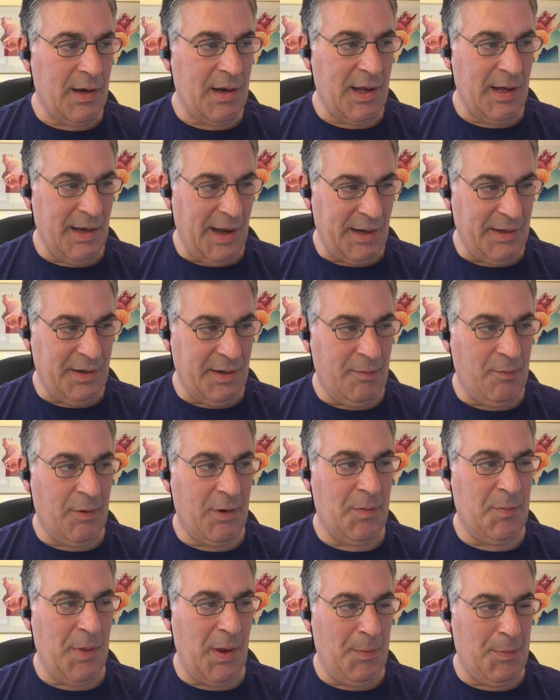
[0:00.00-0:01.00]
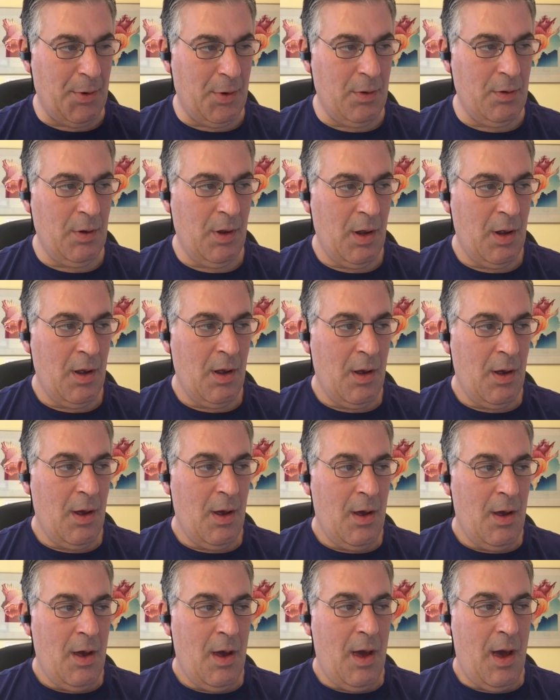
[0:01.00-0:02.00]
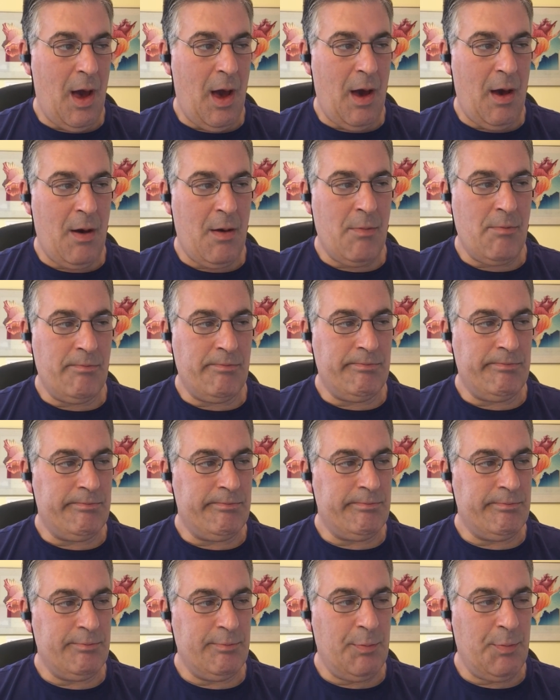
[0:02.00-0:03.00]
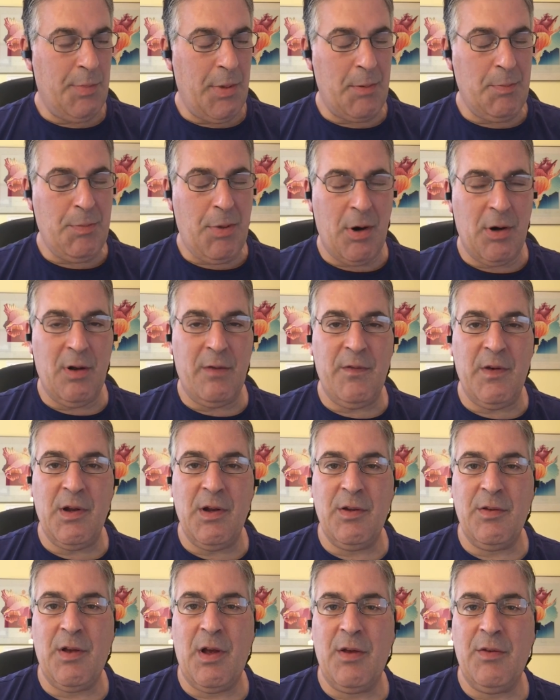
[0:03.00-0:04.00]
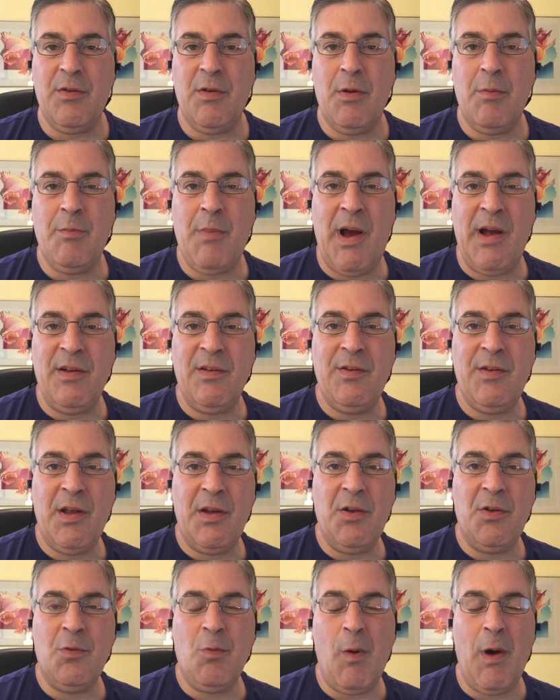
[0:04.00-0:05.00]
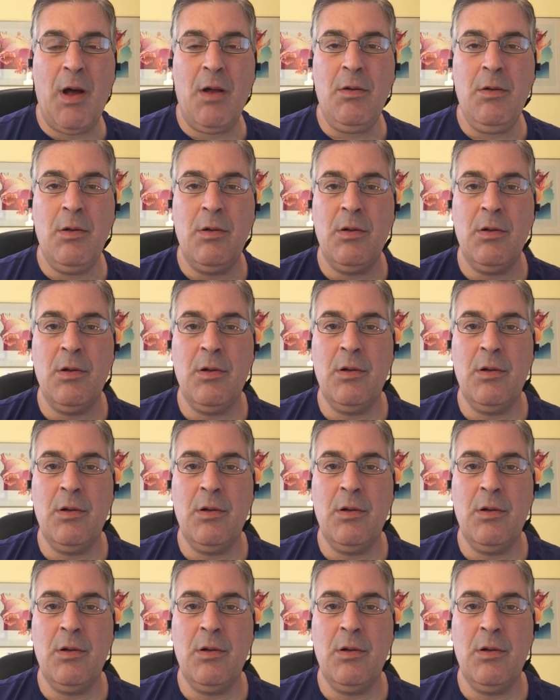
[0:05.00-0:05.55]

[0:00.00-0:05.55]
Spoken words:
connecting with people. But part of it is also mindset as well.